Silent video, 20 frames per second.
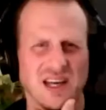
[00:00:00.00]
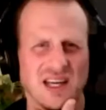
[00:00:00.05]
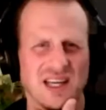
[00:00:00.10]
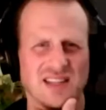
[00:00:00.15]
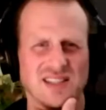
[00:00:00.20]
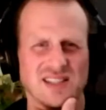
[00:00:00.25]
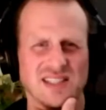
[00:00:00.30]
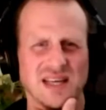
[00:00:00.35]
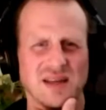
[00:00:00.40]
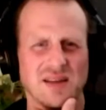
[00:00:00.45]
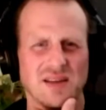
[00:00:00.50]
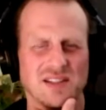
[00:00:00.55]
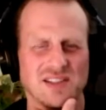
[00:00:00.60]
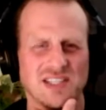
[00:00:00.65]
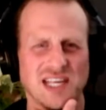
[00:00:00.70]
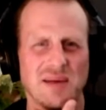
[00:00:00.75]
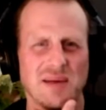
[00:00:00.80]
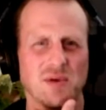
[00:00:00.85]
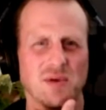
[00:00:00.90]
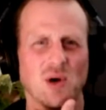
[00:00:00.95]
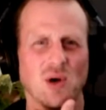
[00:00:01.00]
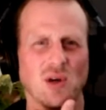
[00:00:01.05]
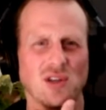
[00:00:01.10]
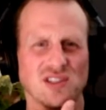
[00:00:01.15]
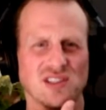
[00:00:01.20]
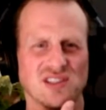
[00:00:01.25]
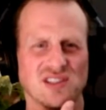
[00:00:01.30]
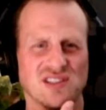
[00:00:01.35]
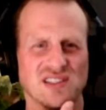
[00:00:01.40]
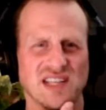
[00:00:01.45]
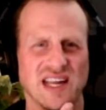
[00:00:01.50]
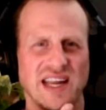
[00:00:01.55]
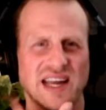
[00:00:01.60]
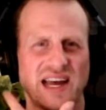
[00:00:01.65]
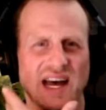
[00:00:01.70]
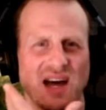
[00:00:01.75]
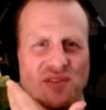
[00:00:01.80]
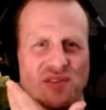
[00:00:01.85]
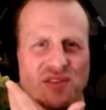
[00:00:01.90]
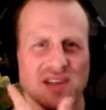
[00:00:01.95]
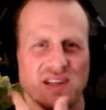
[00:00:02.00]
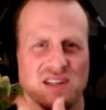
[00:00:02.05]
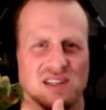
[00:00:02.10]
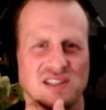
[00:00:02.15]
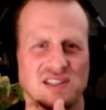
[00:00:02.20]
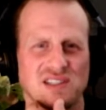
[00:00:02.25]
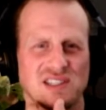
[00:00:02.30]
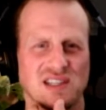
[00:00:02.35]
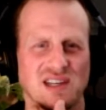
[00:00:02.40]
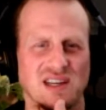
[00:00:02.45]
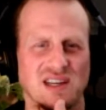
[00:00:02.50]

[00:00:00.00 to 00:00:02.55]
I got the same goal is to stay healthy, just